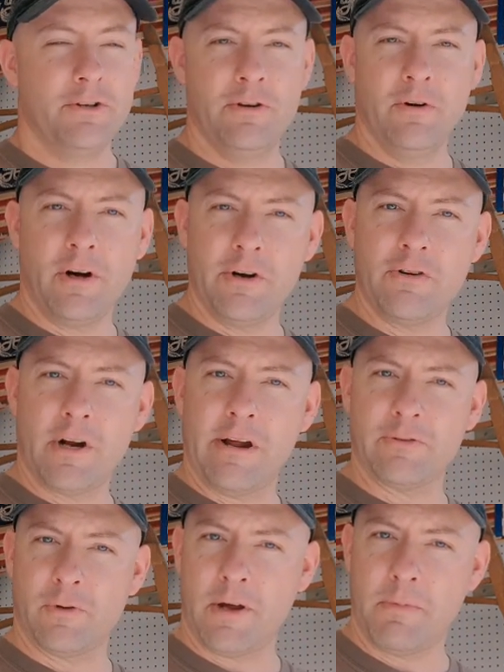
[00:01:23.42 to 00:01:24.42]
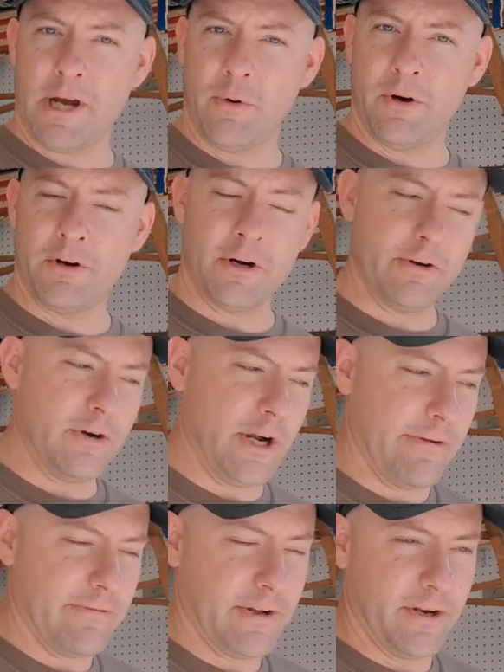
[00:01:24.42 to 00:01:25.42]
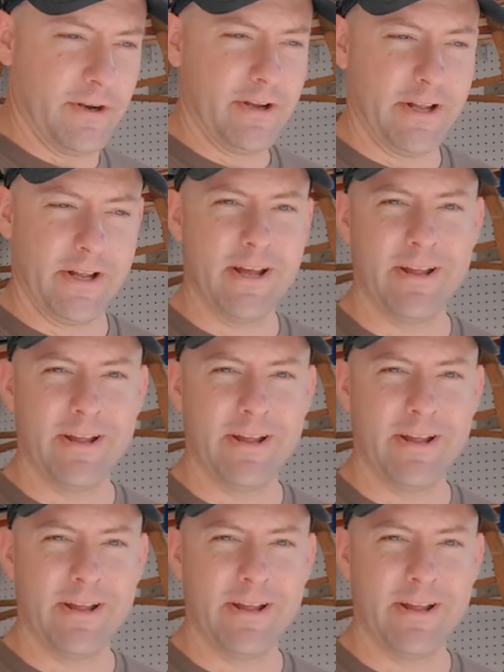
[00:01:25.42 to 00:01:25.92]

two hard drives when I buy one hard drive. And